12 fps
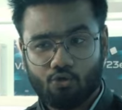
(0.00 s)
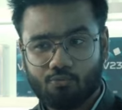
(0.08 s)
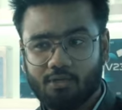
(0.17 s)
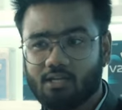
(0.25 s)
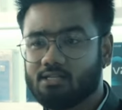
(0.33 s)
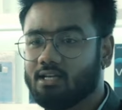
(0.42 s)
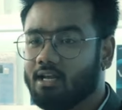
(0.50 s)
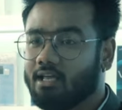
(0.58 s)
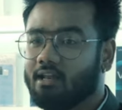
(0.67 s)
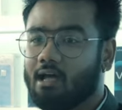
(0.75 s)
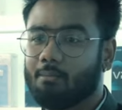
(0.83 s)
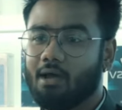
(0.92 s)
to be ready
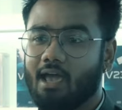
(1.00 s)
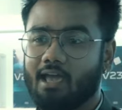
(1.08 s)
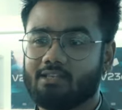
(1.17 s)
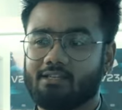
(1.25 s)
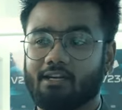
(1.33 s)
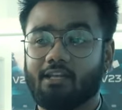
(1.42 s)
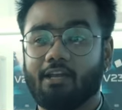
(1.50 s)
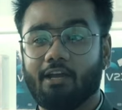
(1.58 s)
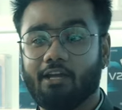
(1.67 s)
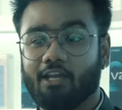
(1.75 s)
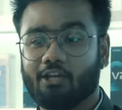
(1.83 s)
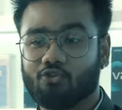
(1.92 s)
to deliver an
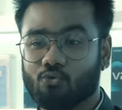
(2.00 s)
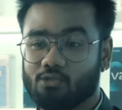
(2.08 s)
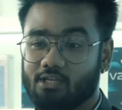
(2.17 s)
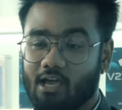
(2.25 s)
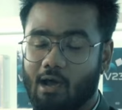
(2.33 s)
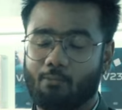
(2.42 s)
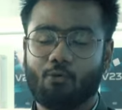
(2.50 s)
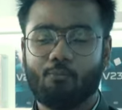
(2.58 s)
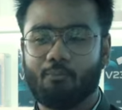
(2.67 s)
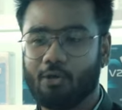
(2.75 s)
amazing performance.